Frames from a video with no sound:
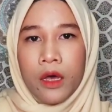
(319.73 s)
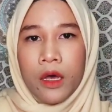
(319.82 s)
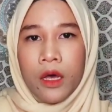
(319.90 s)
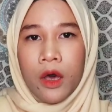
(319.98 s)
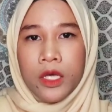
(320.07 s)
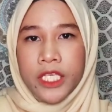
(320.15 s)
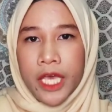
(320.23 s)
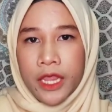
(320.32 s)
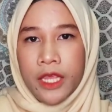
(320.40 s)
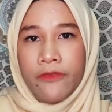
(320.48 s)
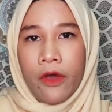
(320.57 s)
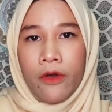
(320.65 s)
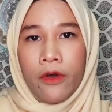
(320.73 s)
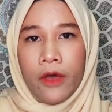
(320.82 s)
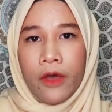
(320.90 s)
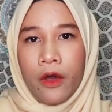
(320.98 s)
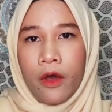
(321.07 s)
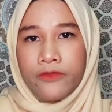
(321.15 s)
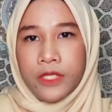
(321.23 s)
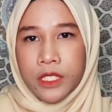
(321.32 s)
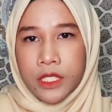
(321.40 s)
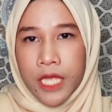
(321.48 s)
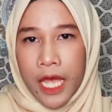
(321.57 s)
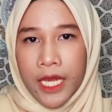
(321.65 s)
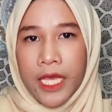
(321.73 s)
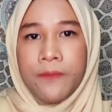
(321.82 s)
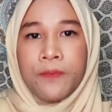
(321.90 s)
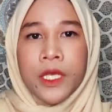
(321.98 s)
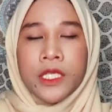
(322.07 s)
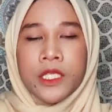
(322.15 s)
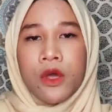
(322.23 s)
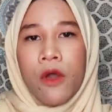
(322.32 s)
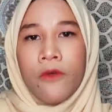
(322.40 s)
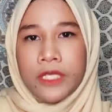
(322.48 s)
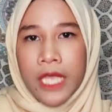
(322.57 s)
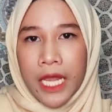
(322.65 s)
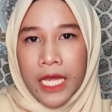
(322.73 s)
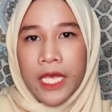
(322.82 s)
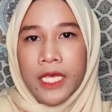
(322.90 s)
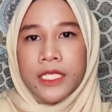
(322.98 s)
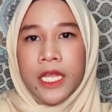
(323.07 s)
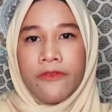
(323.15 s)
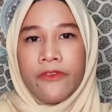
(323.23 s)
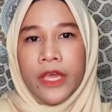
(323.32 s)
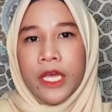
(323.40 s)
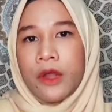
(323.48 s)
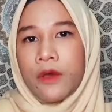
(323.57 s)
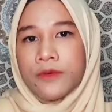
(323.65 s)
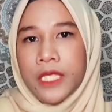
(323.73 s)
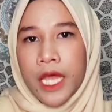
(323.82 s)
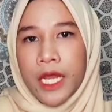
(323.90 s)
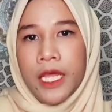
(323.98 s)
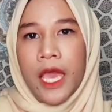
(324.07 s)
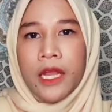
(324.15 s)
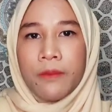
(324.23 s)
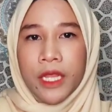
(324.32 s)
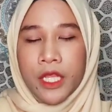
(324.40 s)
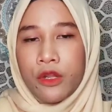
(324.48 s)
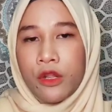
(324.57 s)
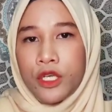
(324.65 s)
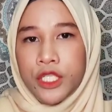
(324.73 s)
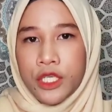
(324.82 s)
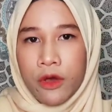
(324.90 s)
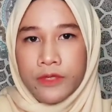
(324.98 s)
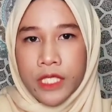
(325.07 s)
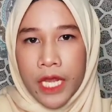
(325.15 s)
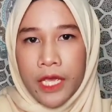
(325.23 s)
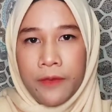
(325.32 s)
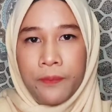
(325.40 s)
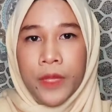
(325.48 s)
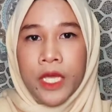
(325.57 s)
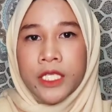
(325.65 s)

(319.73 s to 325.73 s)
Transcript: objective of study, scope of study, significance of study, and methodology of study.